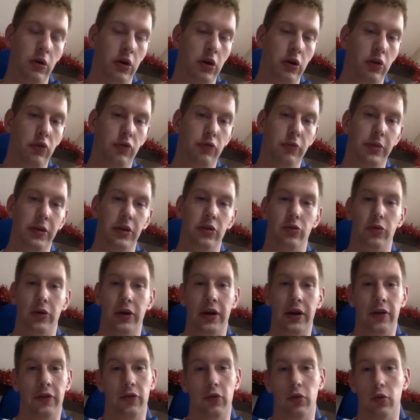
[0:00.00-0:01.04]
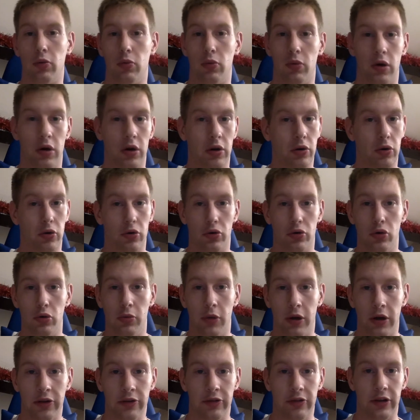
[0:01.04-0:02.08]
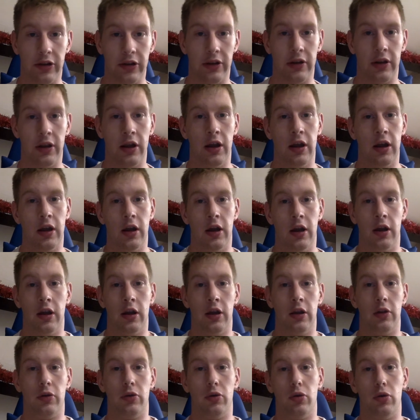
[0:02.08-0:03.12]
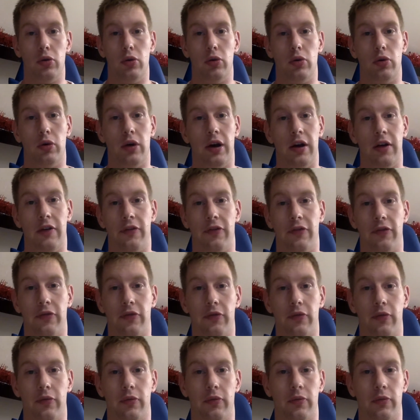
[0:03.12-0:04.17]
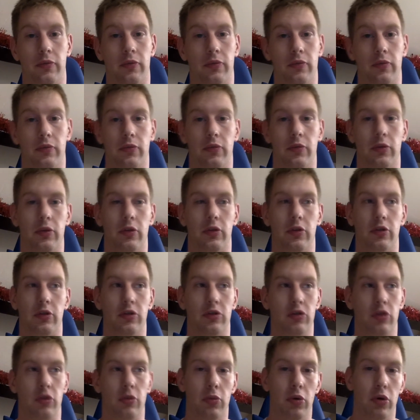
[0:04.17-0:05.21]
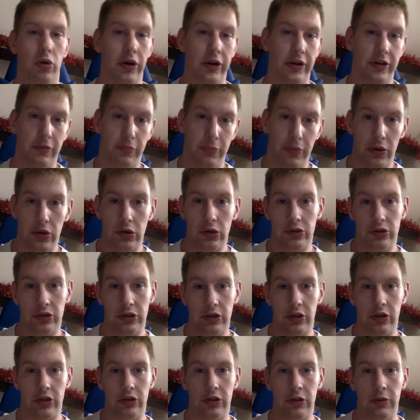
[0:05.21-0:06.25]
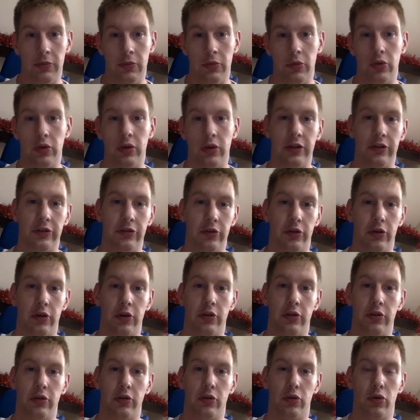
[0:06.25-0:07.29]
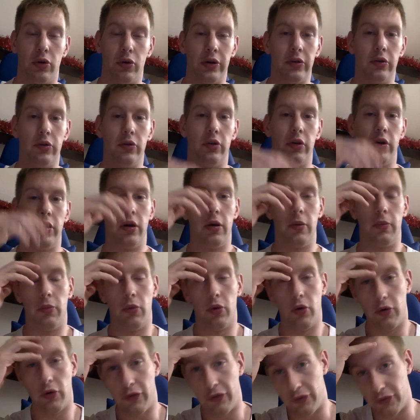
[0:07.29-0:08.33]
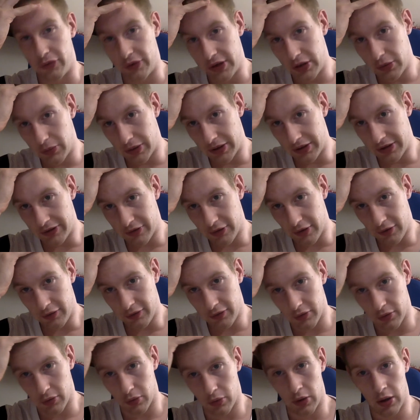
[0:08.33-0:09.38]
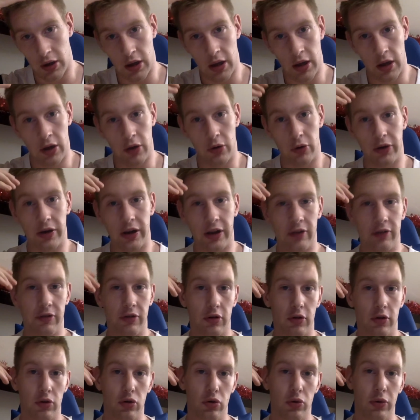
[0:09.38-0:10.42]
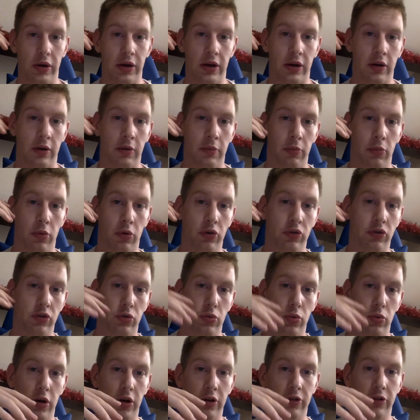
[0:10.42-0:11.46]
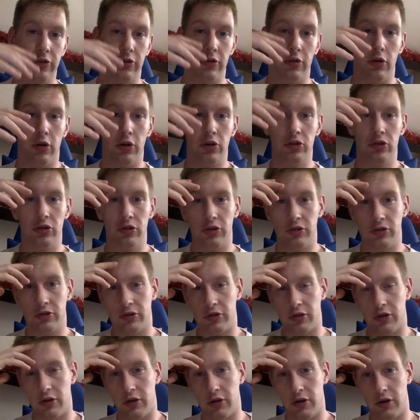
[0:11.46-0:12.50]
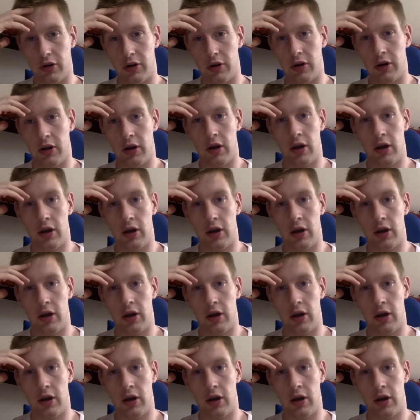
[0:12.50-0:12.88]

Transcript: you've been training for one or two months and you have some more experience in the gym, you can start going to the more free weight stuff. So you can start doing more squats, lunges, uh,